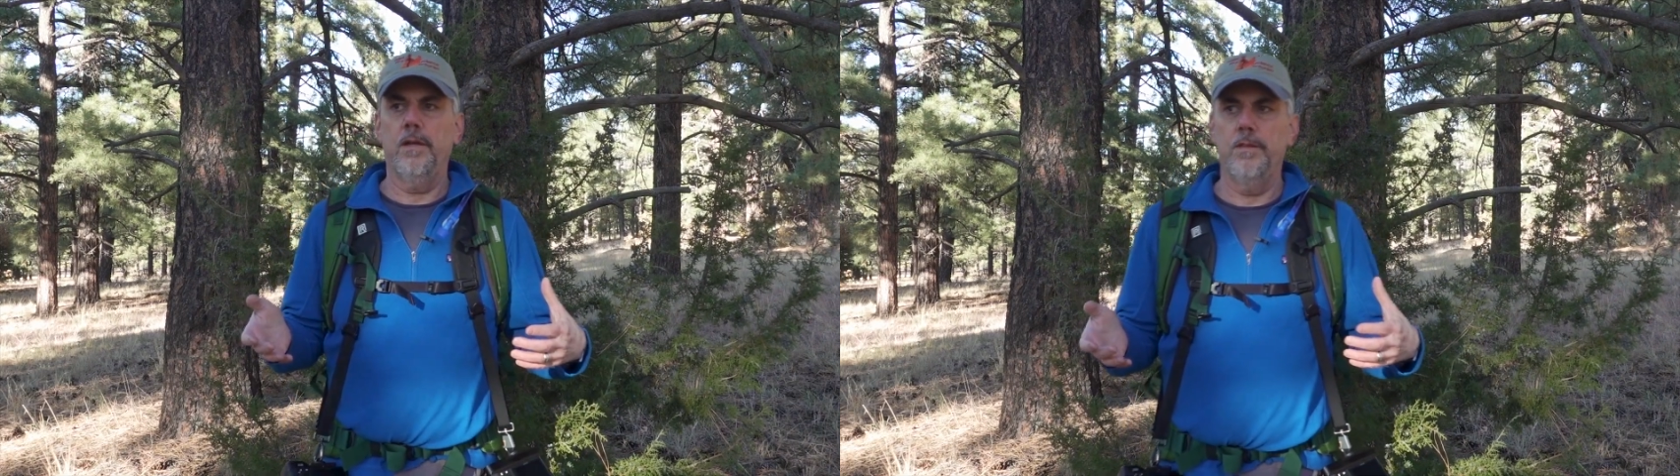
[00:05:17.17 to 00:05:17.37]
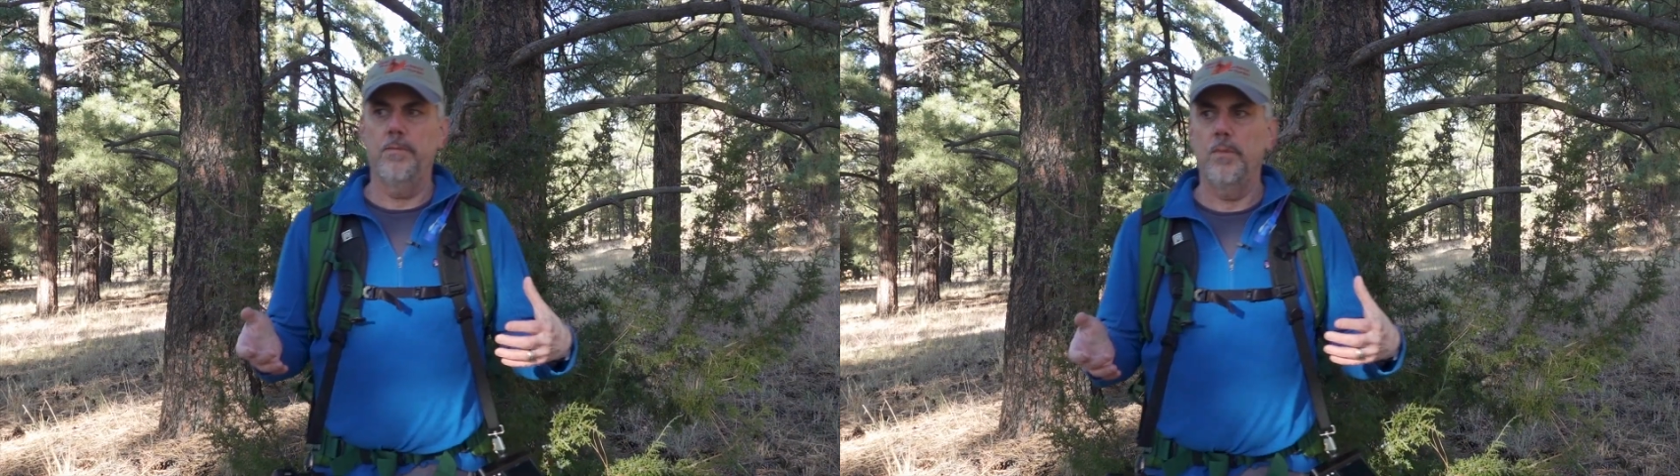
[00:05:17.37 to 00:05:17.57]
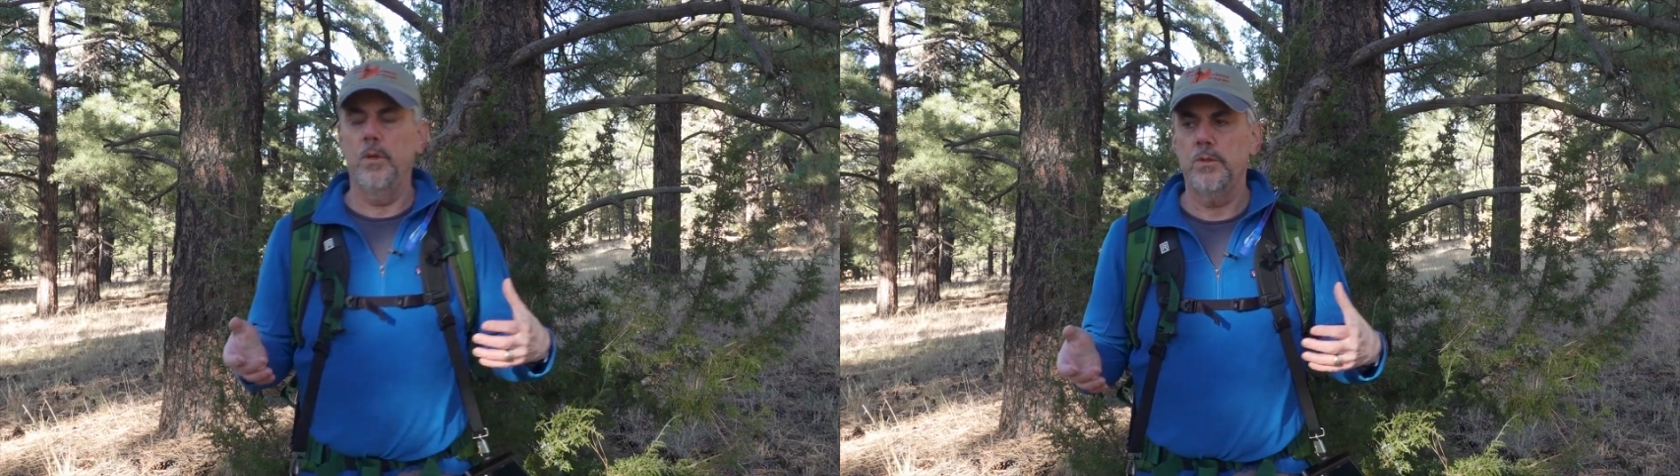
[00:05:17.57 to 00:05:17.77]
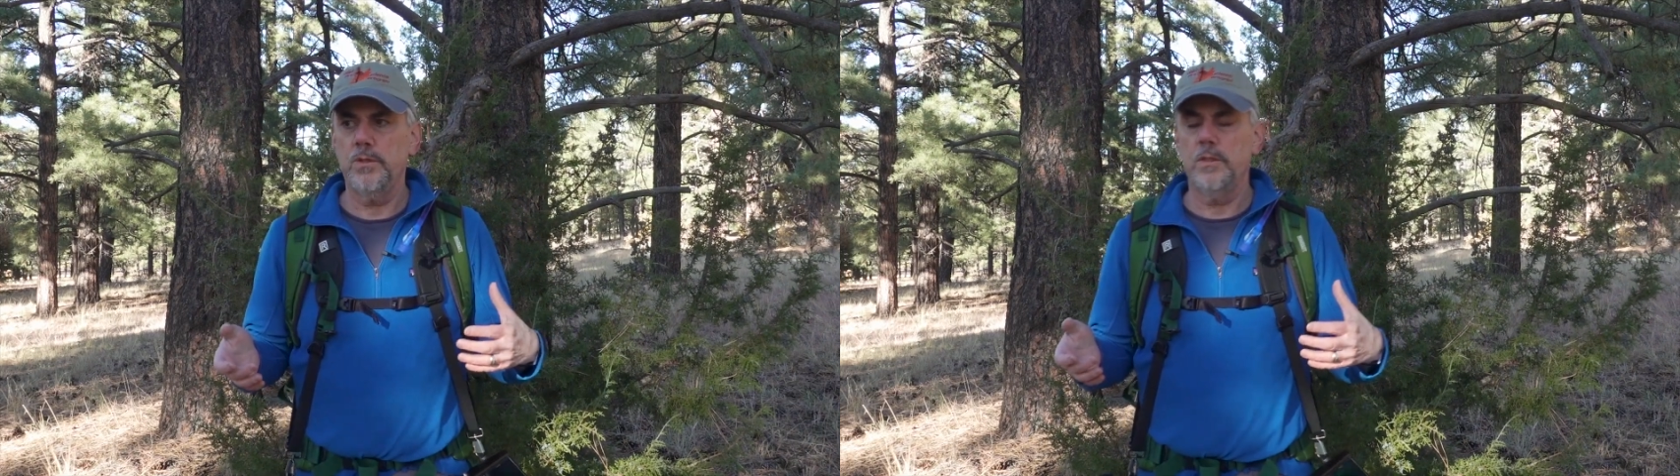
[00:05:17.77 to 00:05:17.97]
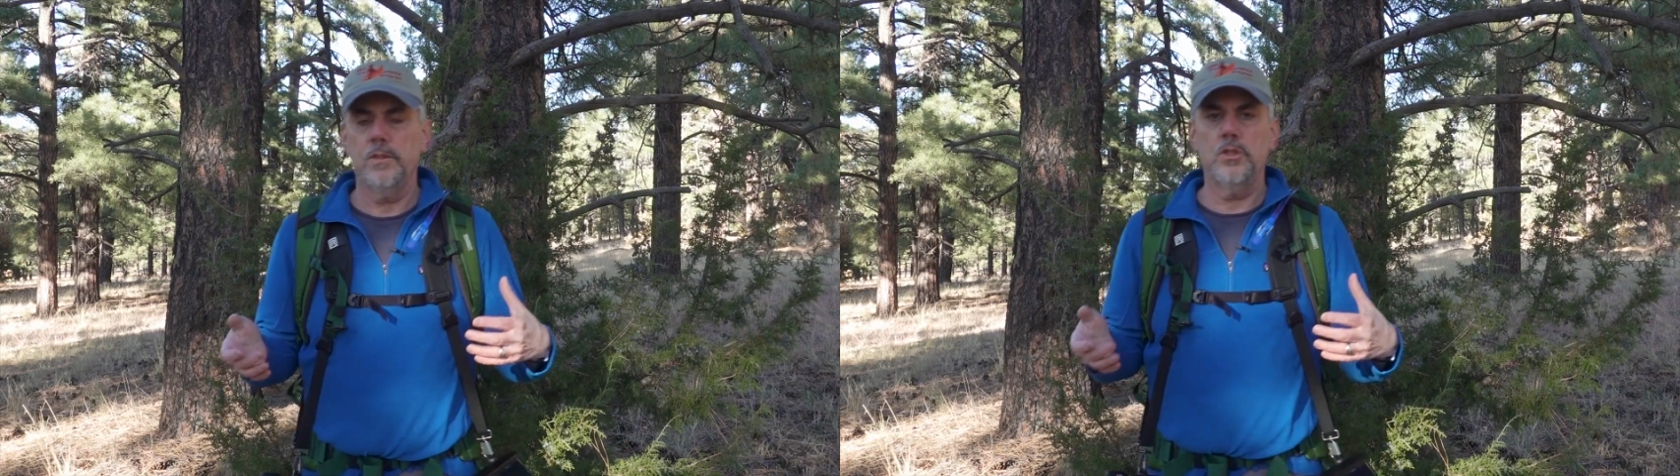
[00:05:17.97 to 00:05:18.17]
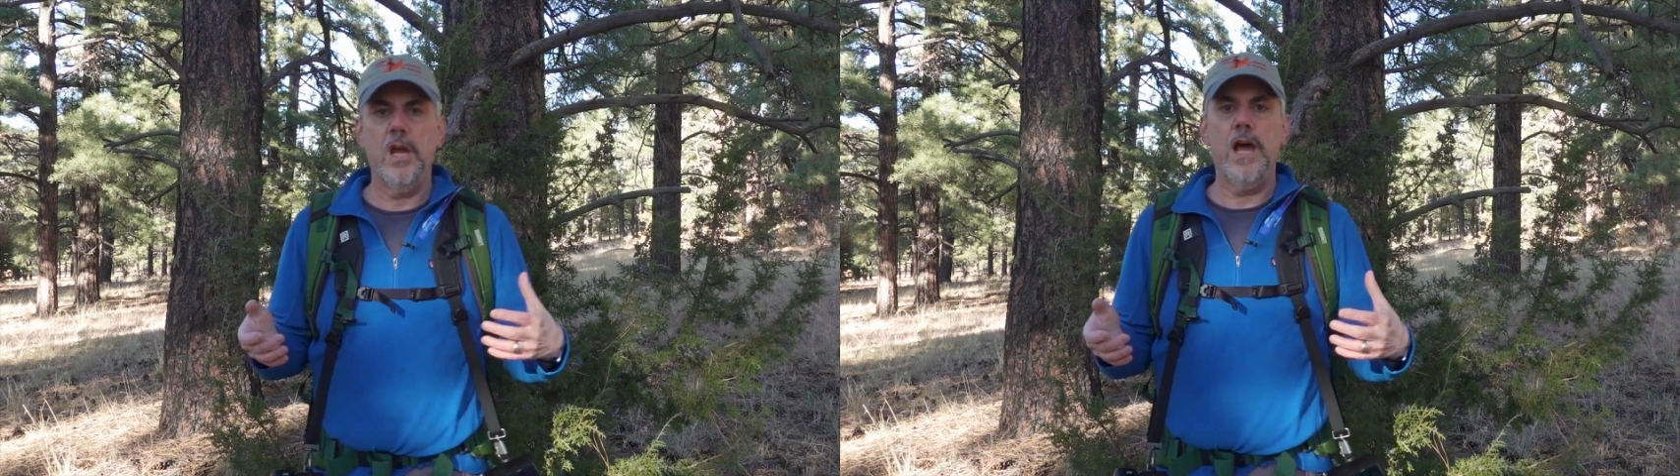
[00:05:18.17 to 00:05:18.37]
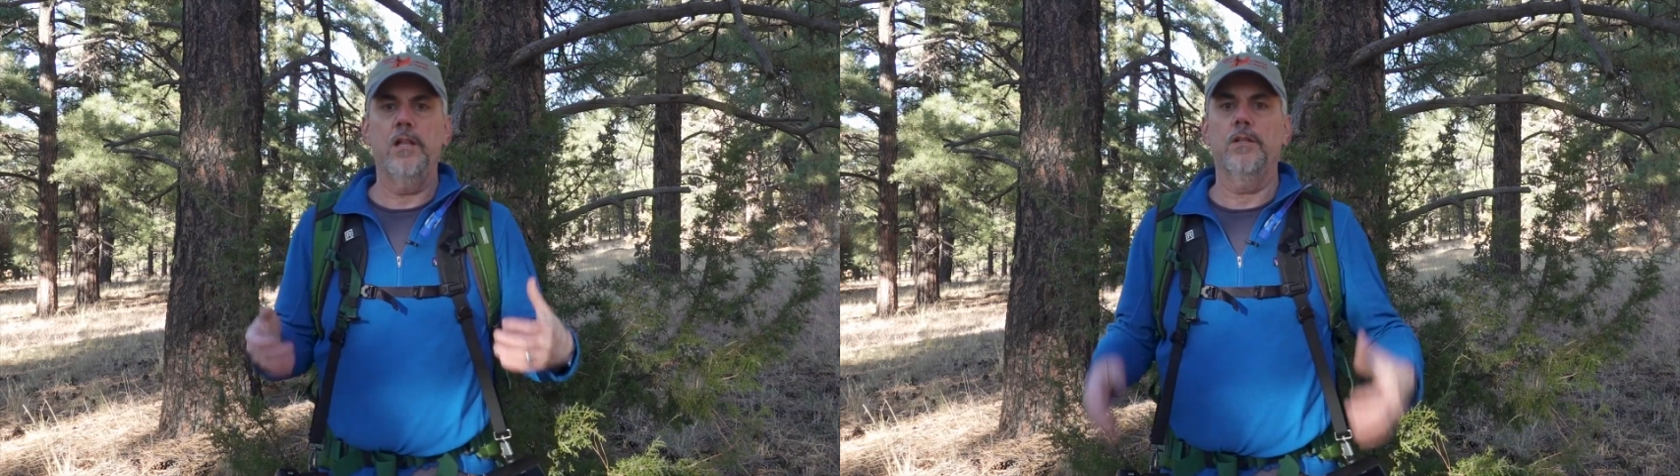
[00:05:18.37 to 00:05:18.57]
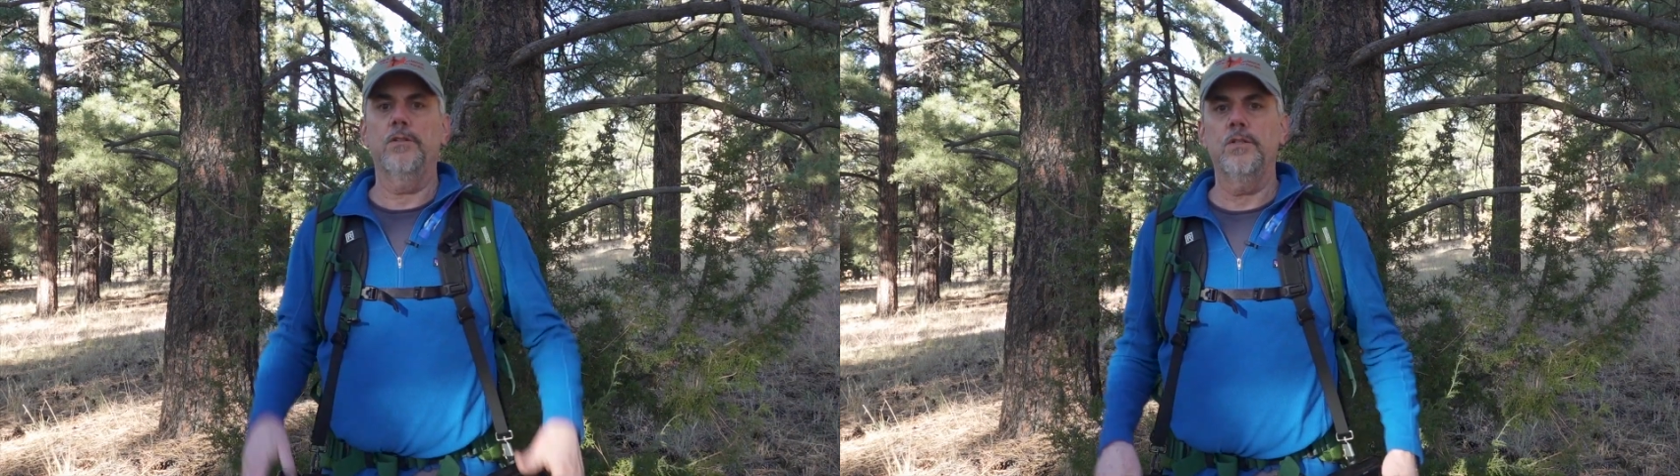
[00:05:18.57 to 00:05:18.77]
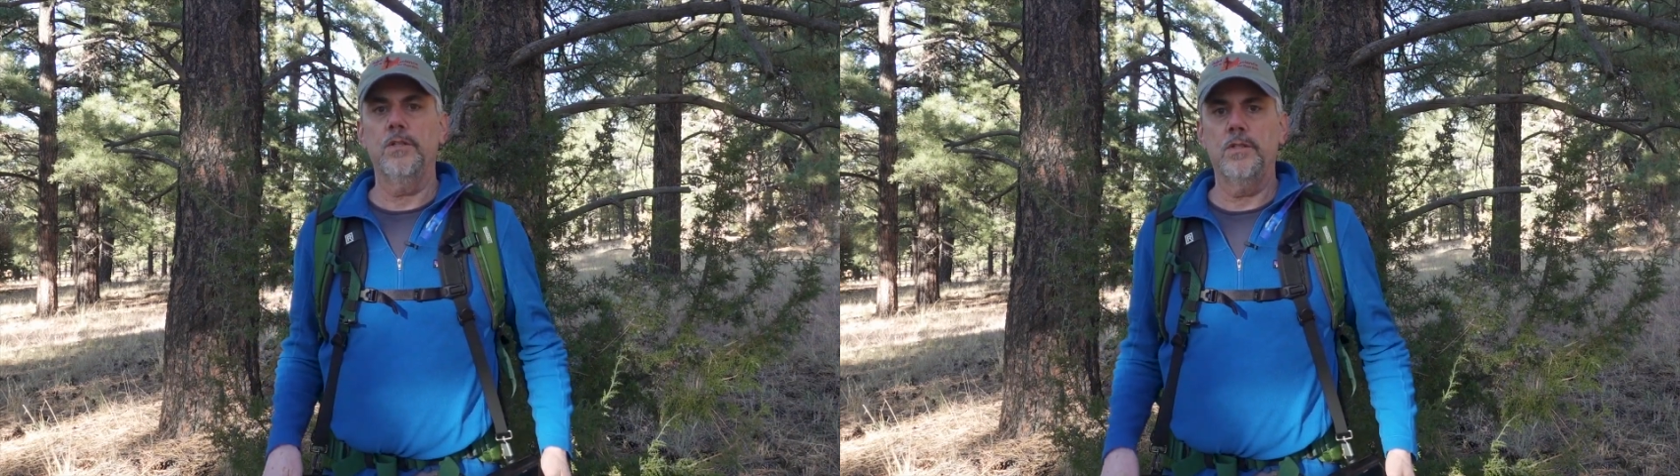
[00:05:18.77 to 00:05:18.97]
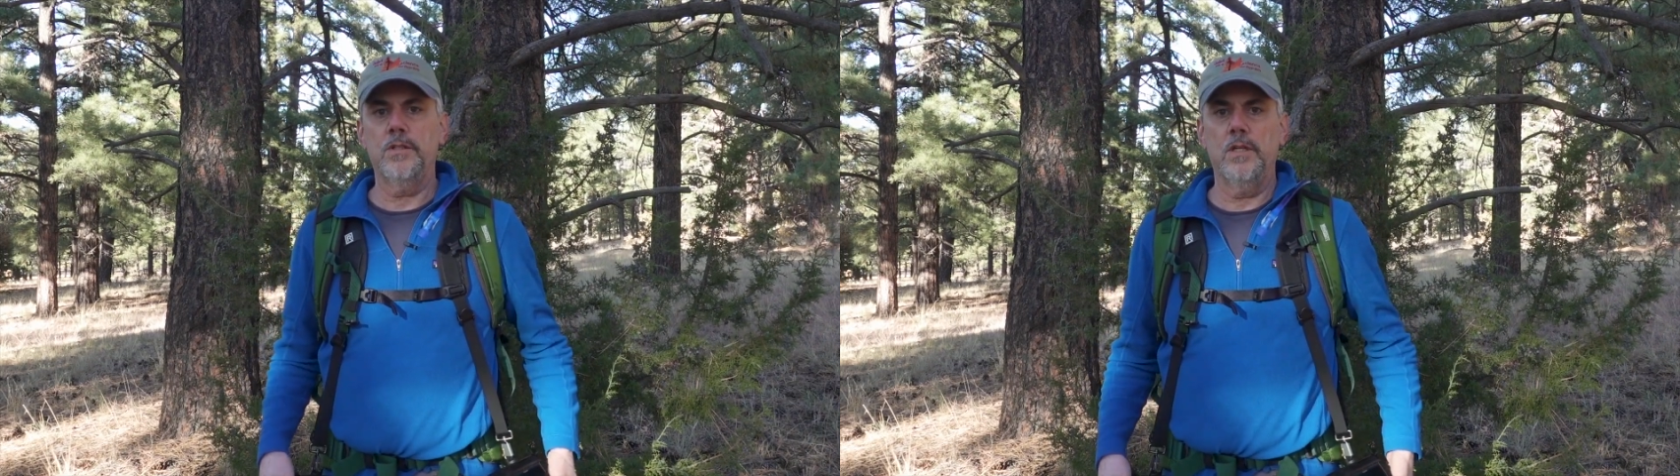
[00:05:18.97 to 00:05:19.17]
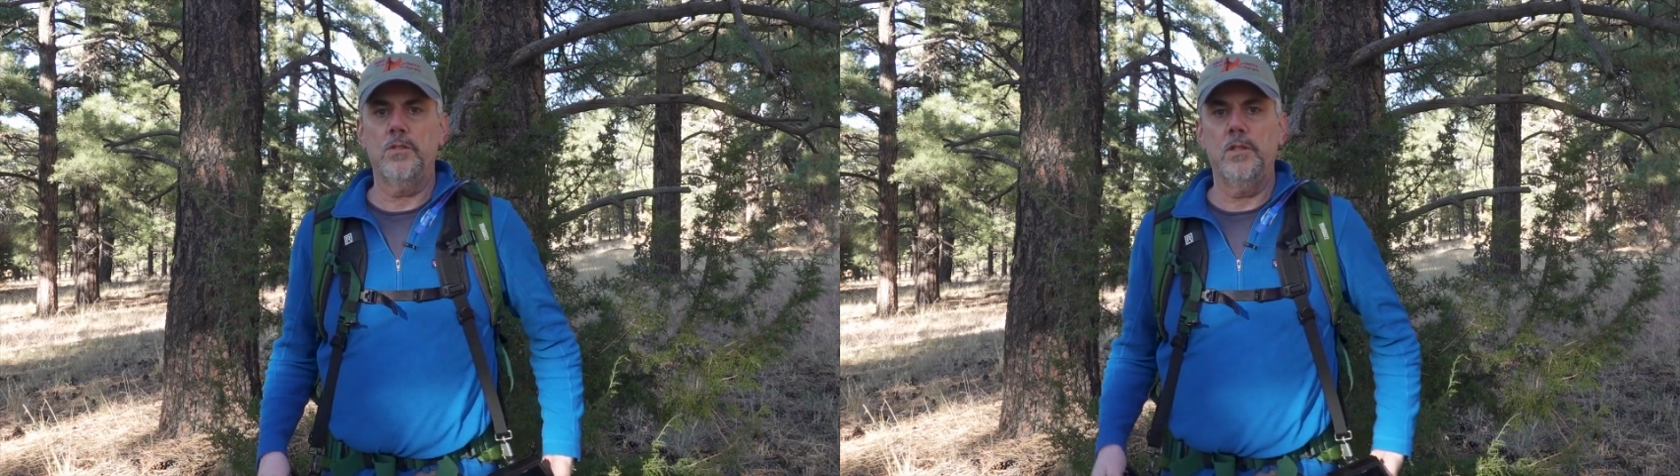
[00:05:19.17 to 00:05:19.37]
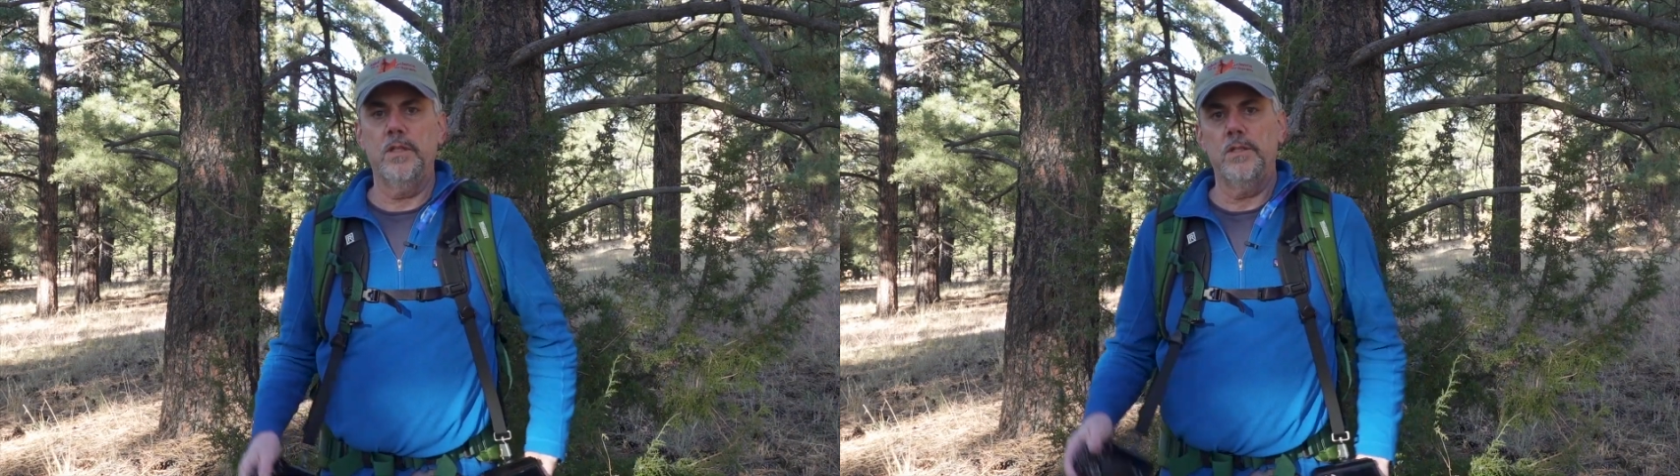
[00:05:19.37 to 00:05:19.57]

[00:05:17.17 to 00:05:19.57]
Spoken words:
the most challenge essentially.